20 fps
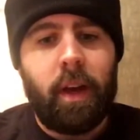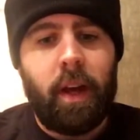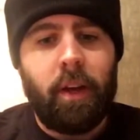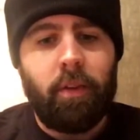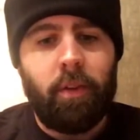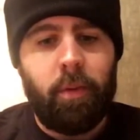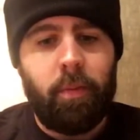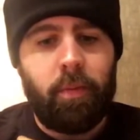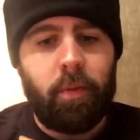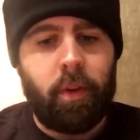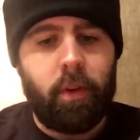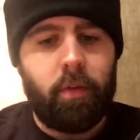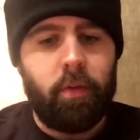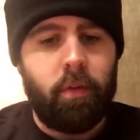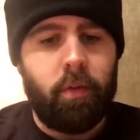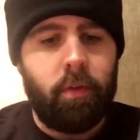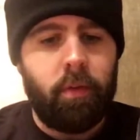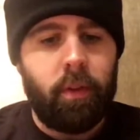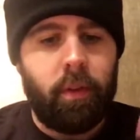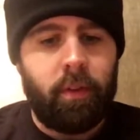Actually pretty
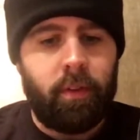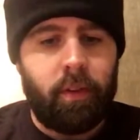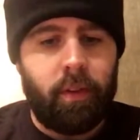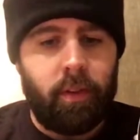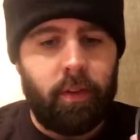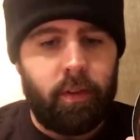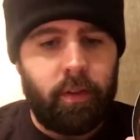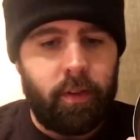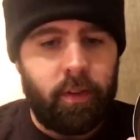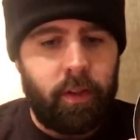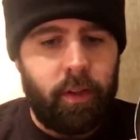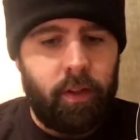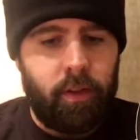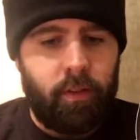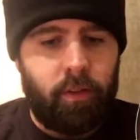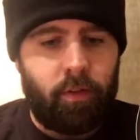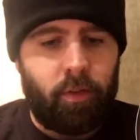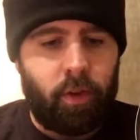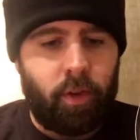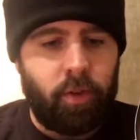cool. It's an
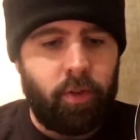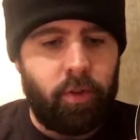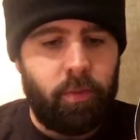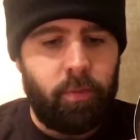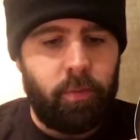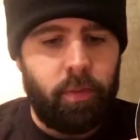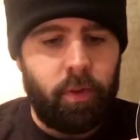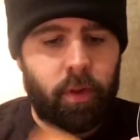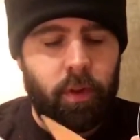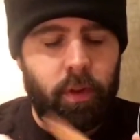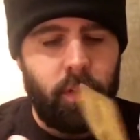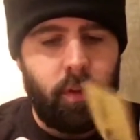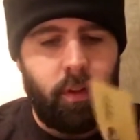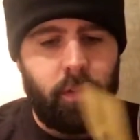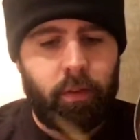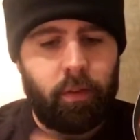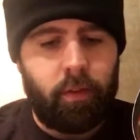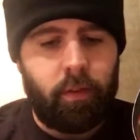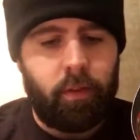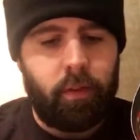instruction booklet.
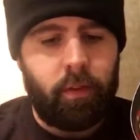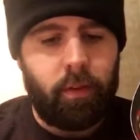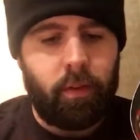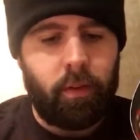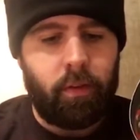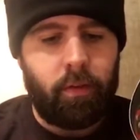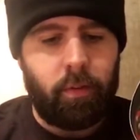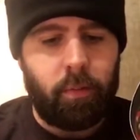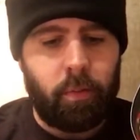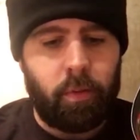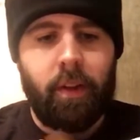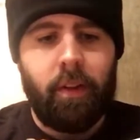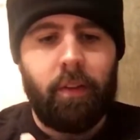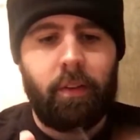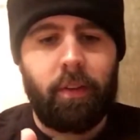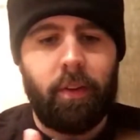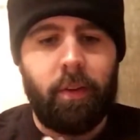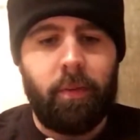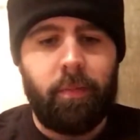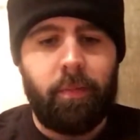
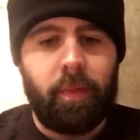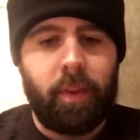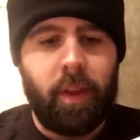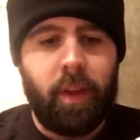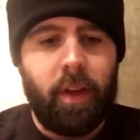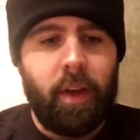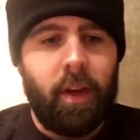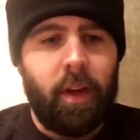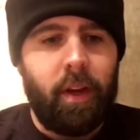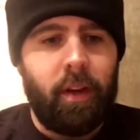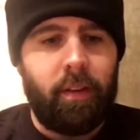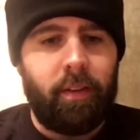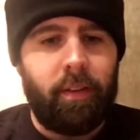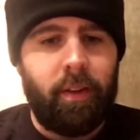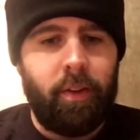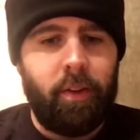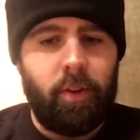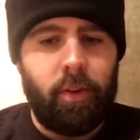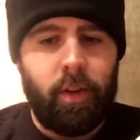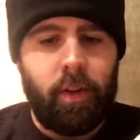So
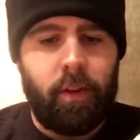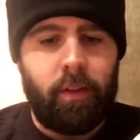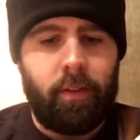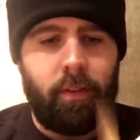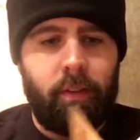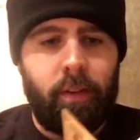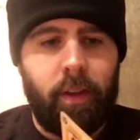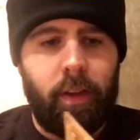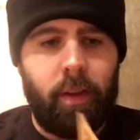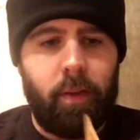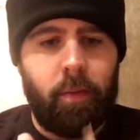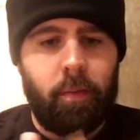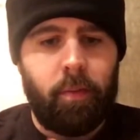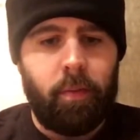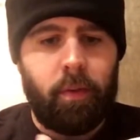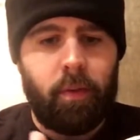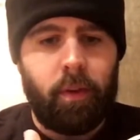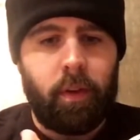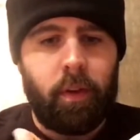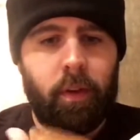essentially it
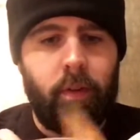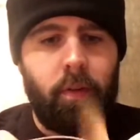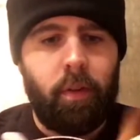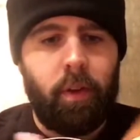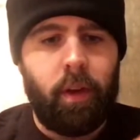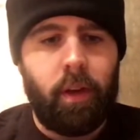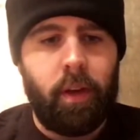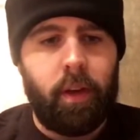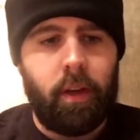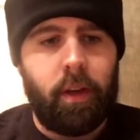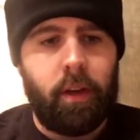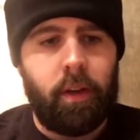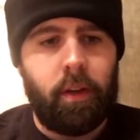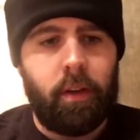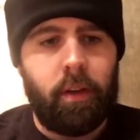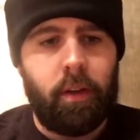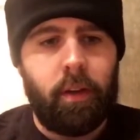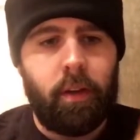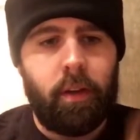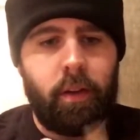seems like you
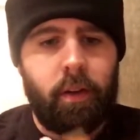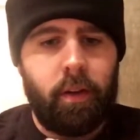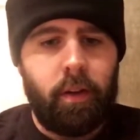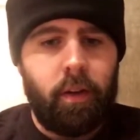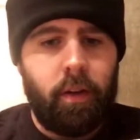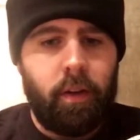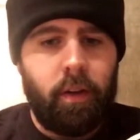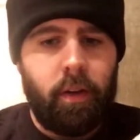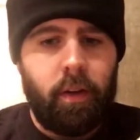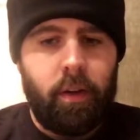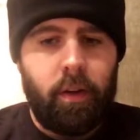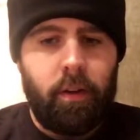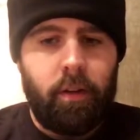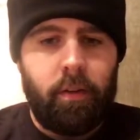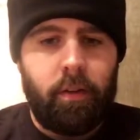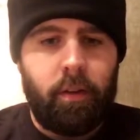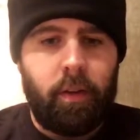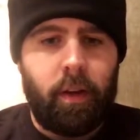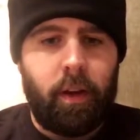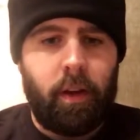can
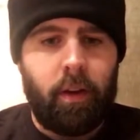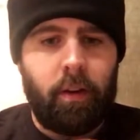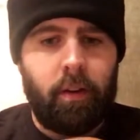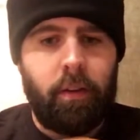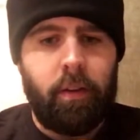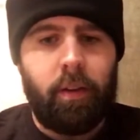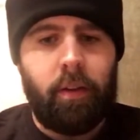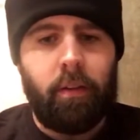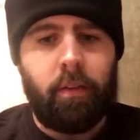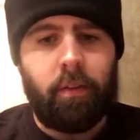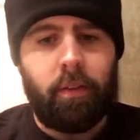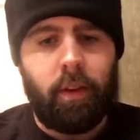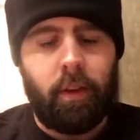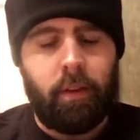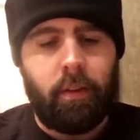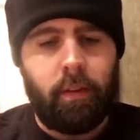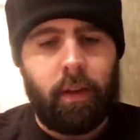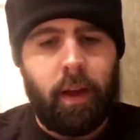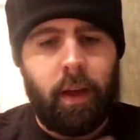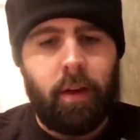tear these
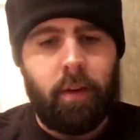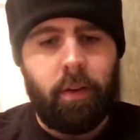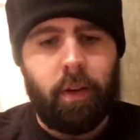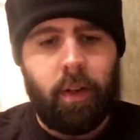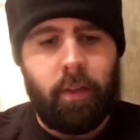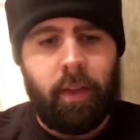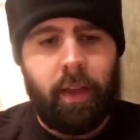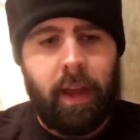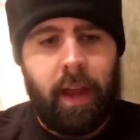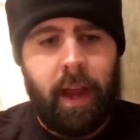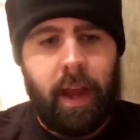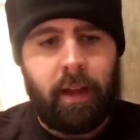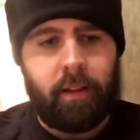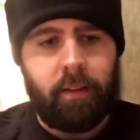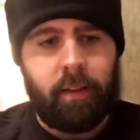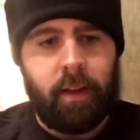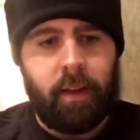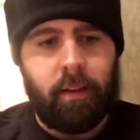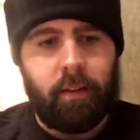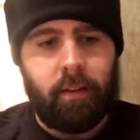things out and they
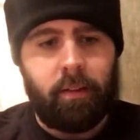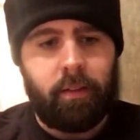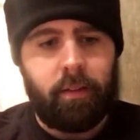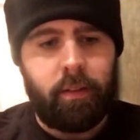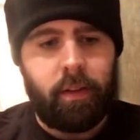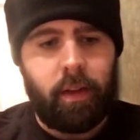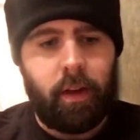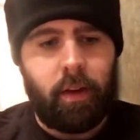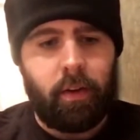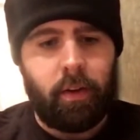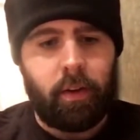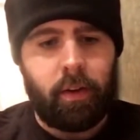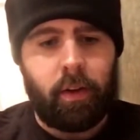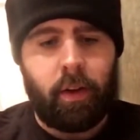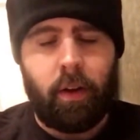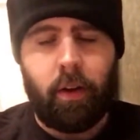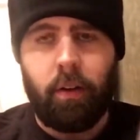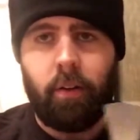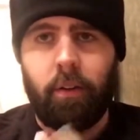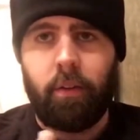act as tarot
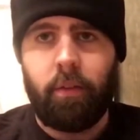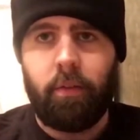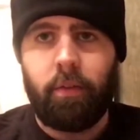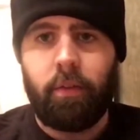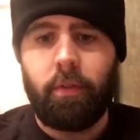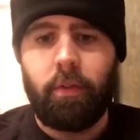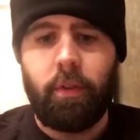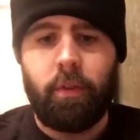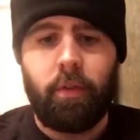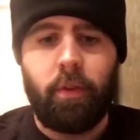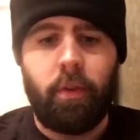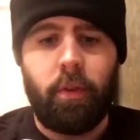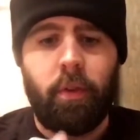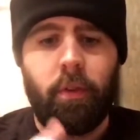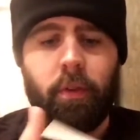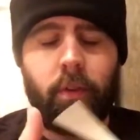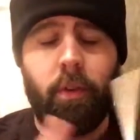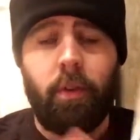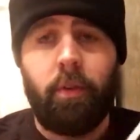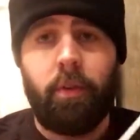cards, of
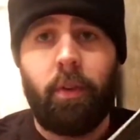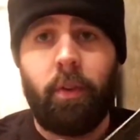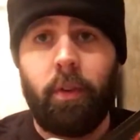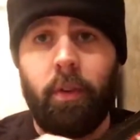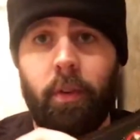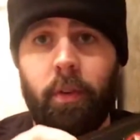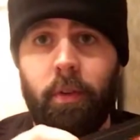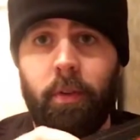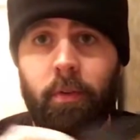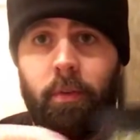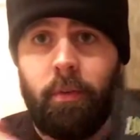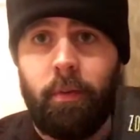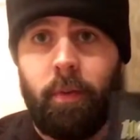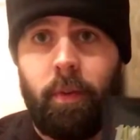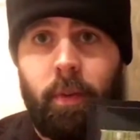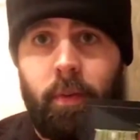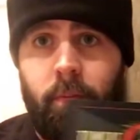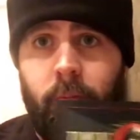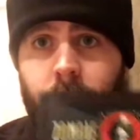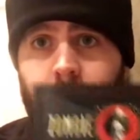course. So if you're,
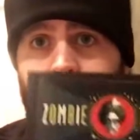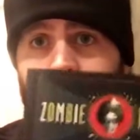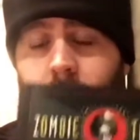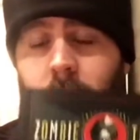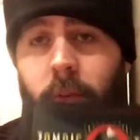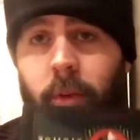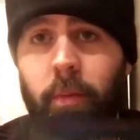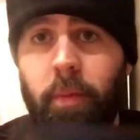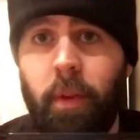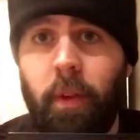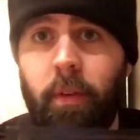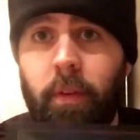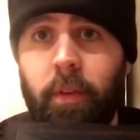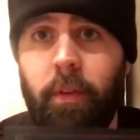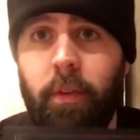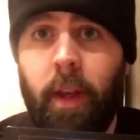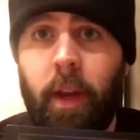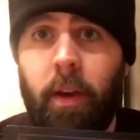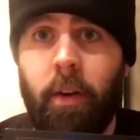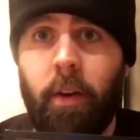you believe in
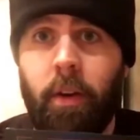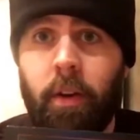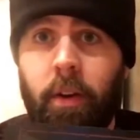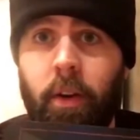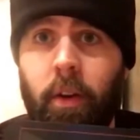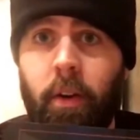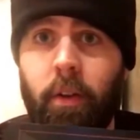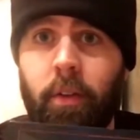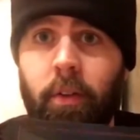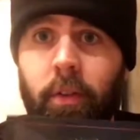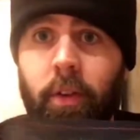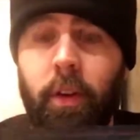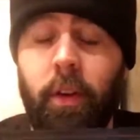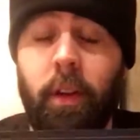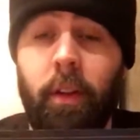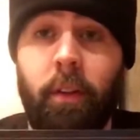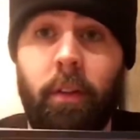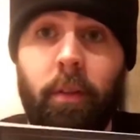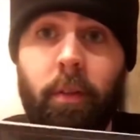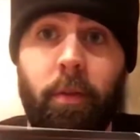tarot card
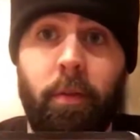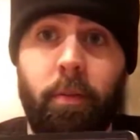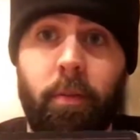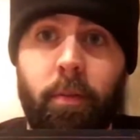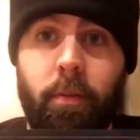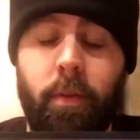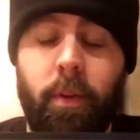readings or,